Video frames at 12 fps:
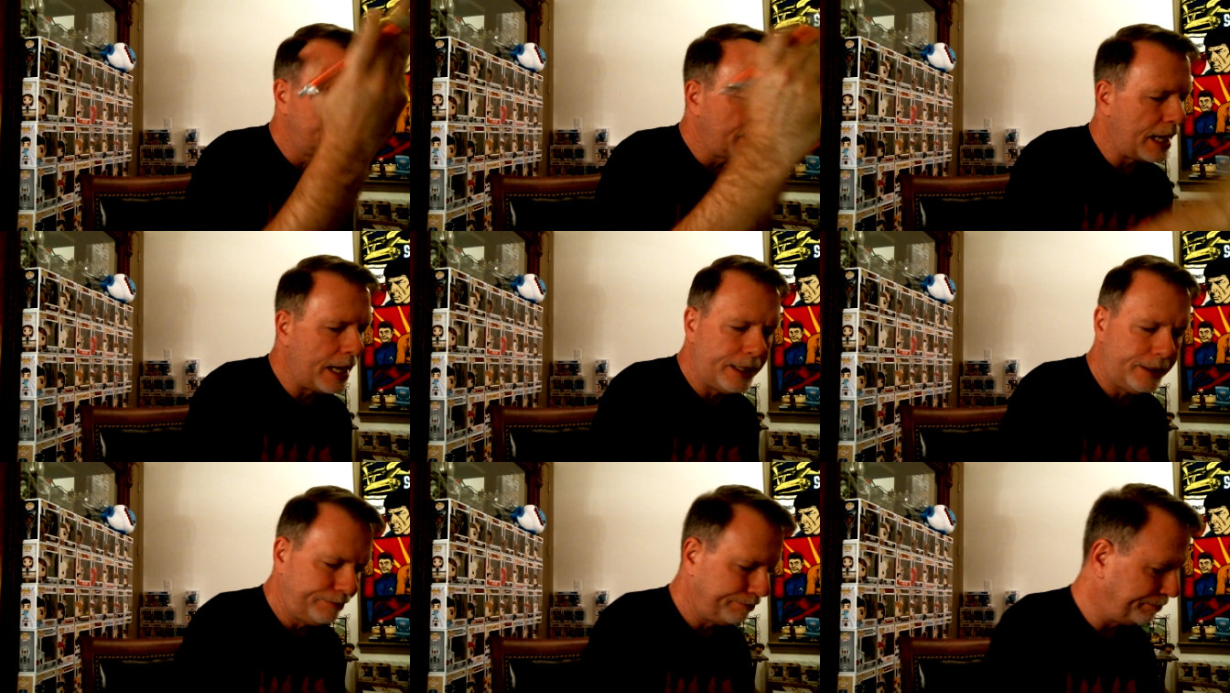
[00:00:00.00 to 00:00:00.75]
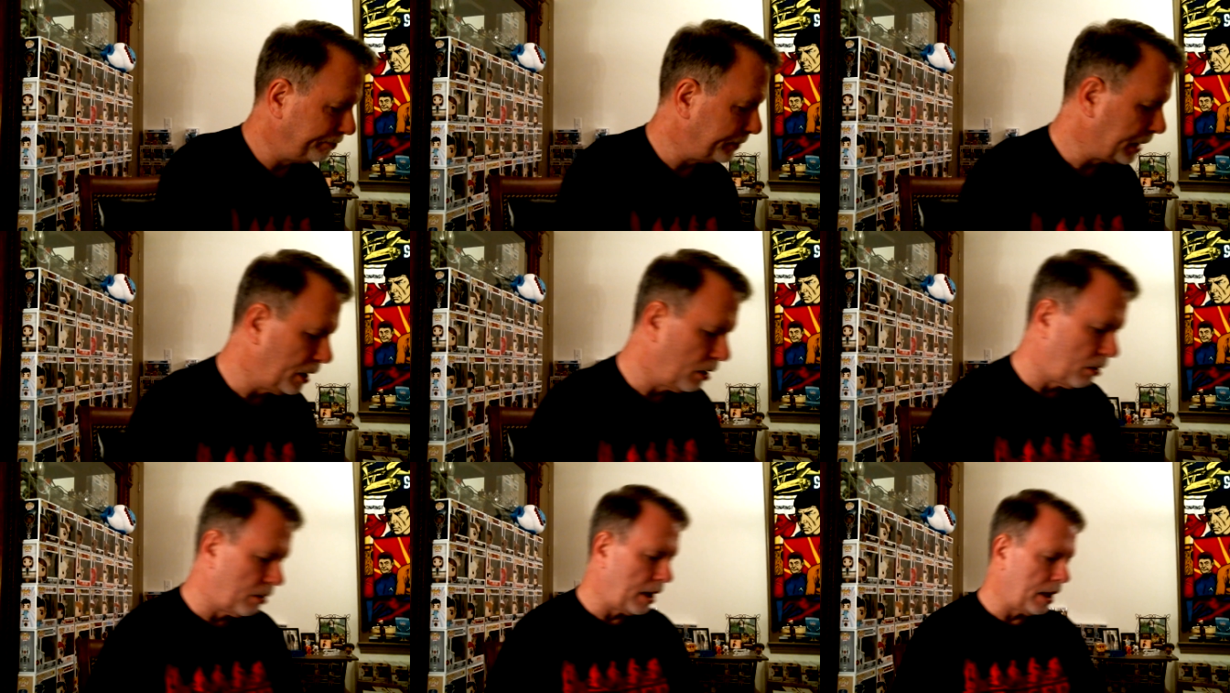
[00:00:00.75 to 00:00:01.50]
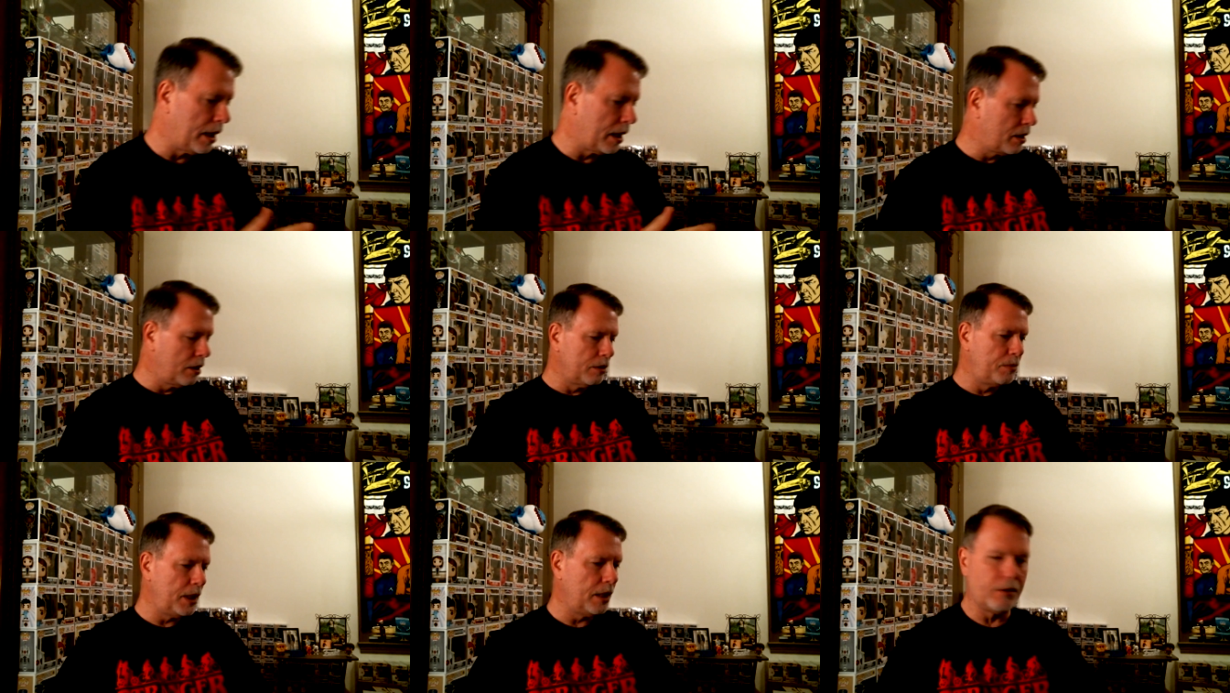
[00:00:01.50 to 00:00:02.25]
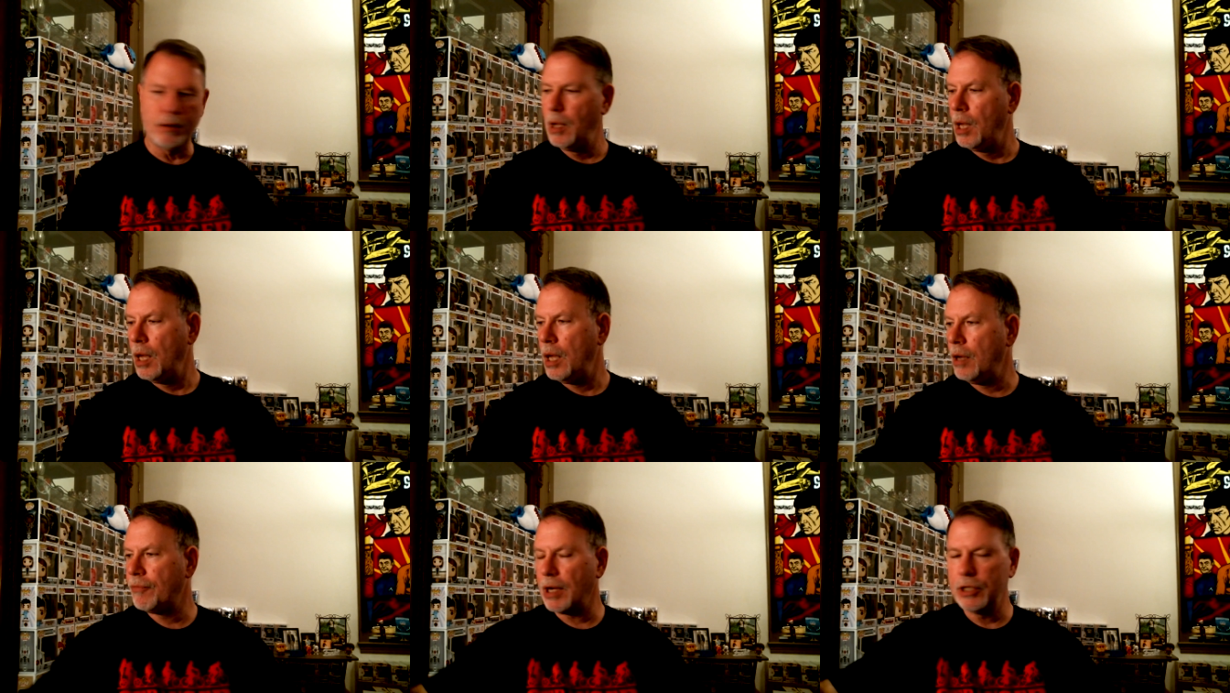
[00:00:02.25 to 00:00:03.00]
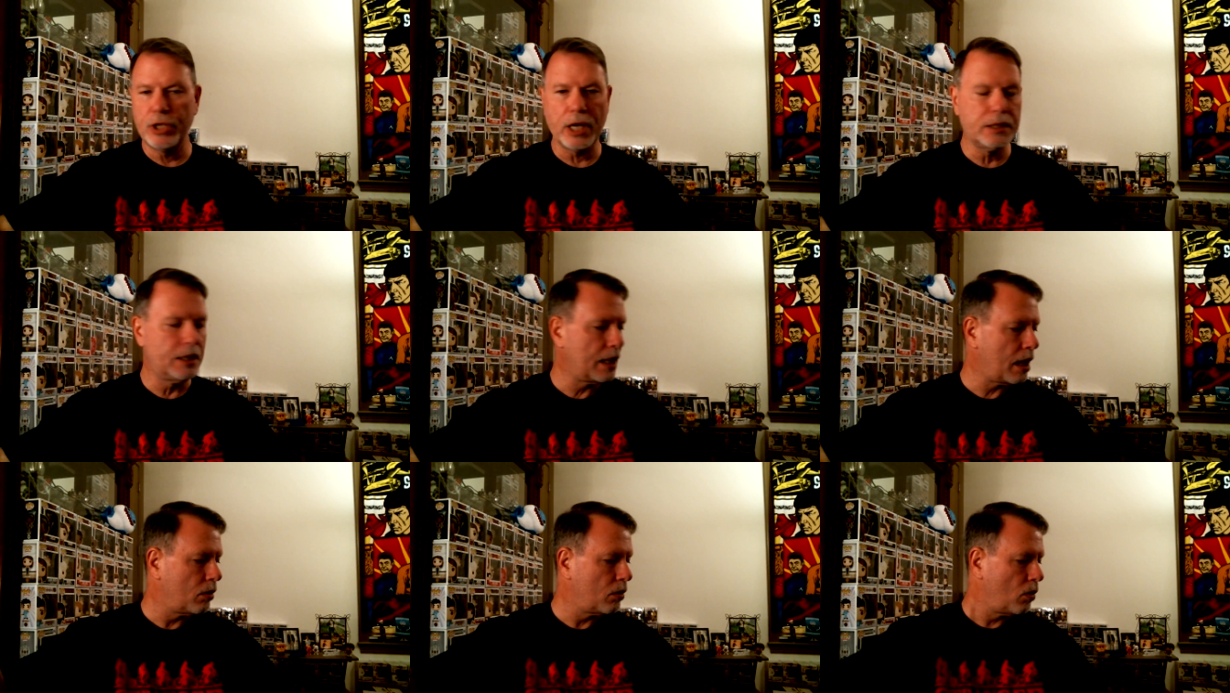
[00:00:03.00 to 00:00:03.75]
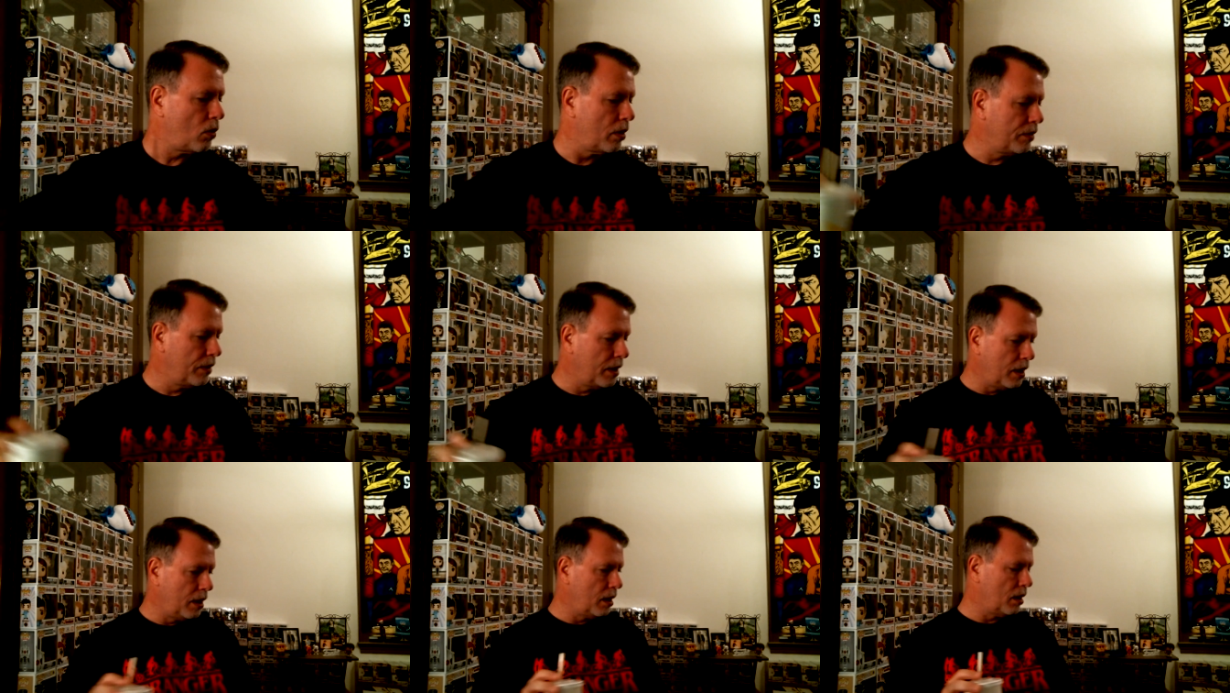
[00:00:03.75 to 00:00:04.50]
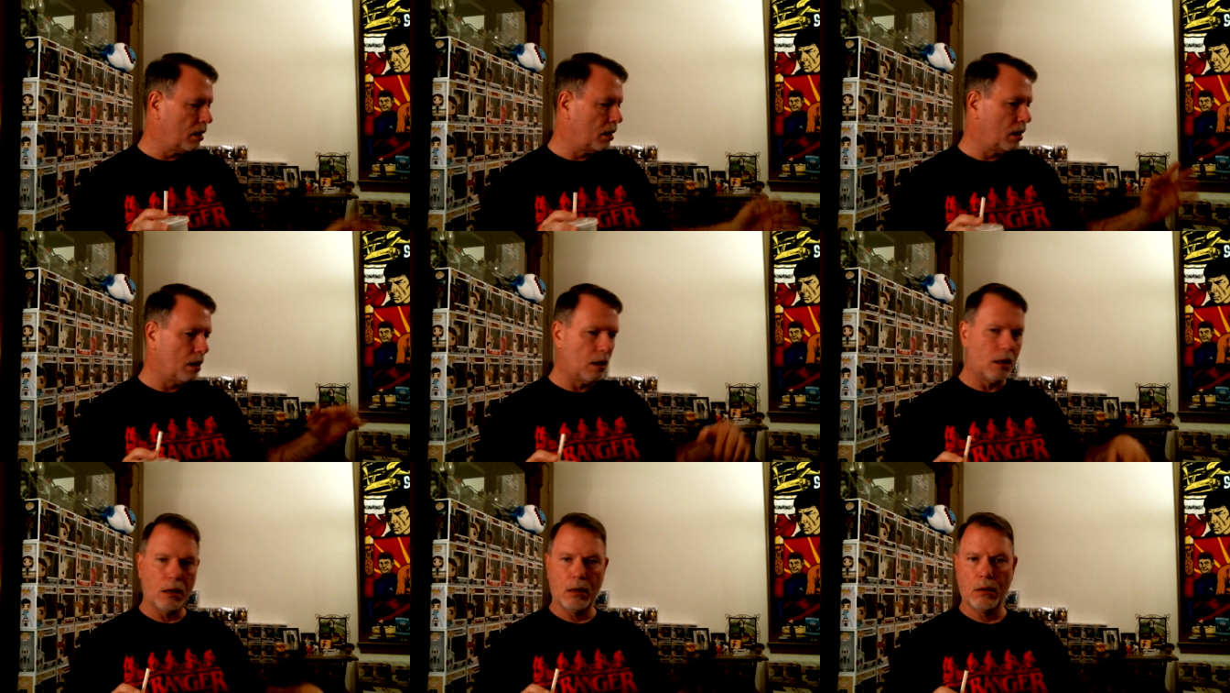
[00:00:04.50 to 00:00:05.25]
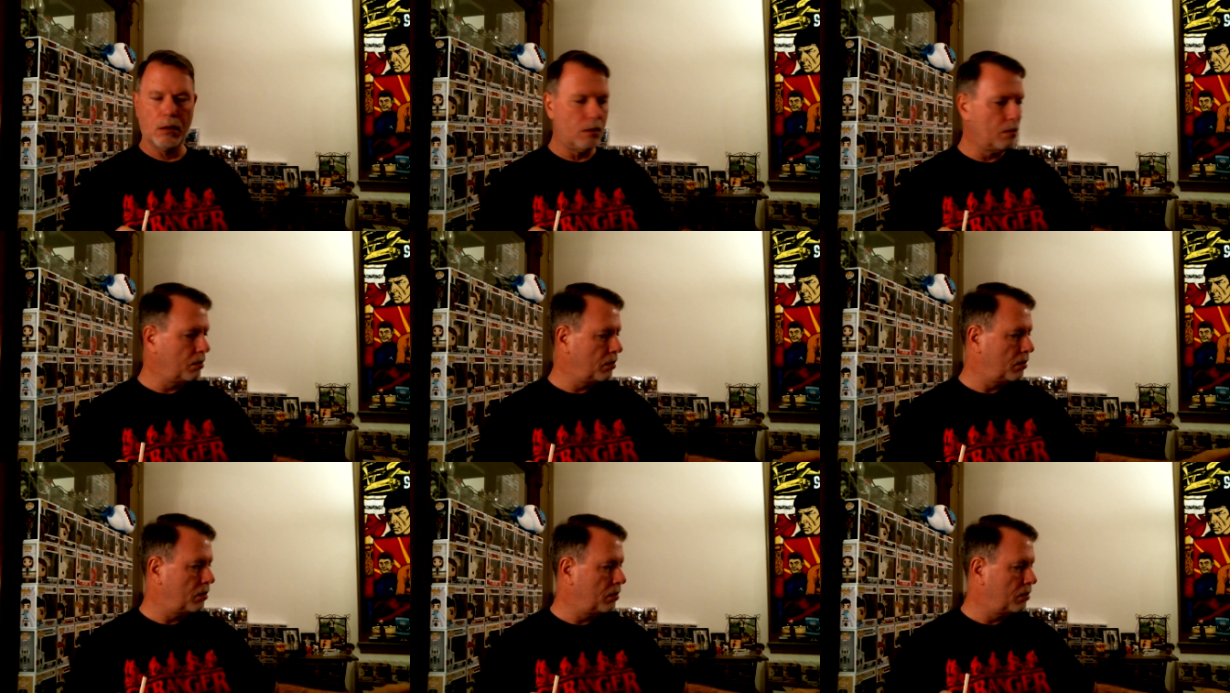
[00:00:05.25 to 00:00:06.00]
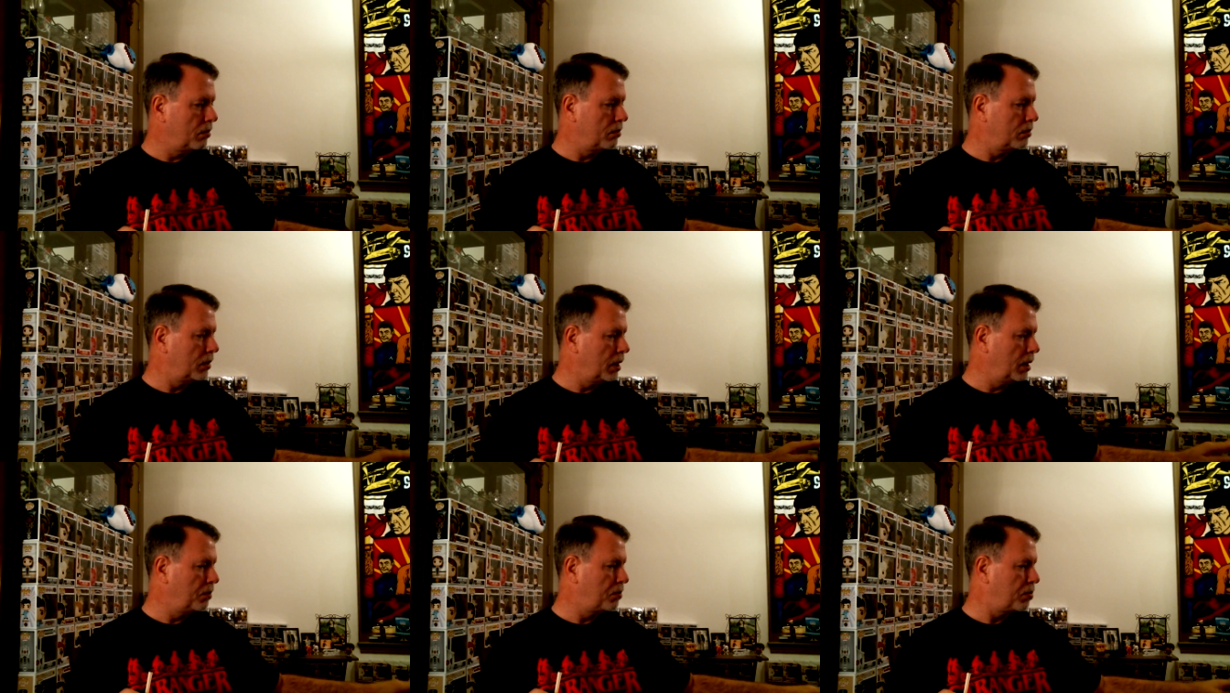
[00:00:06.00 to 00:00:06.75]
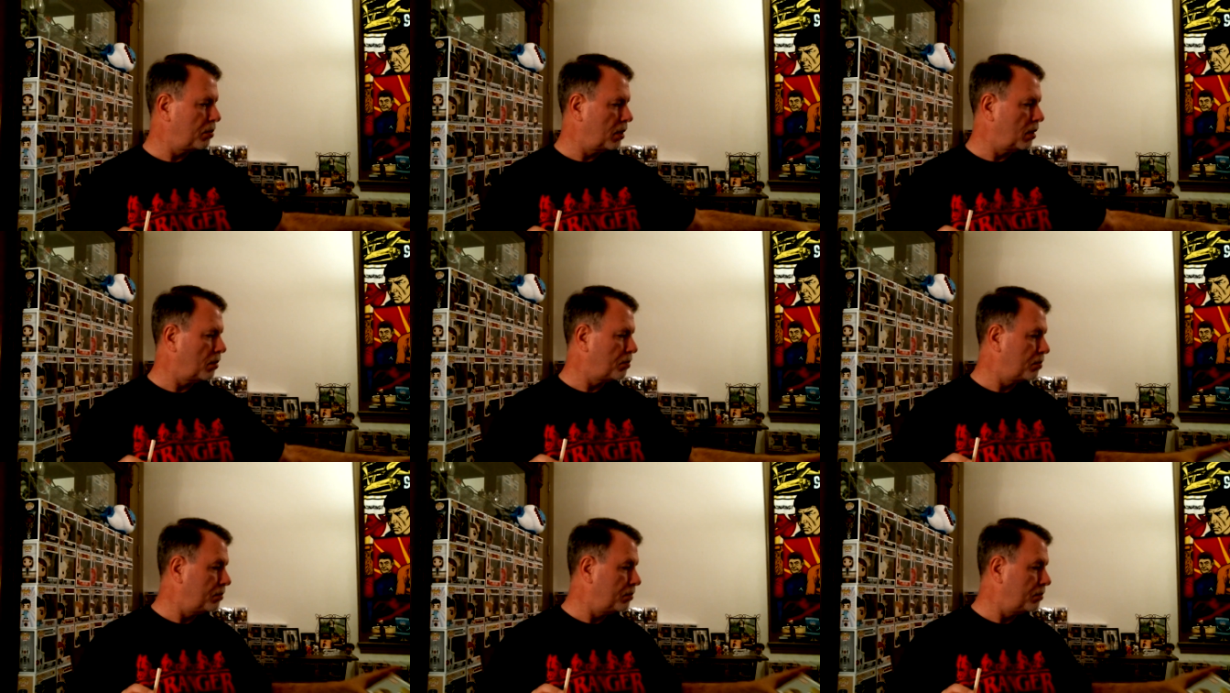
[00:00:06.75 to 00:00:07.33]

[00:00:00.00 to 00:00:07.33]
Hey, you know, and it could be a, if I checked it out on the uh, on the uh,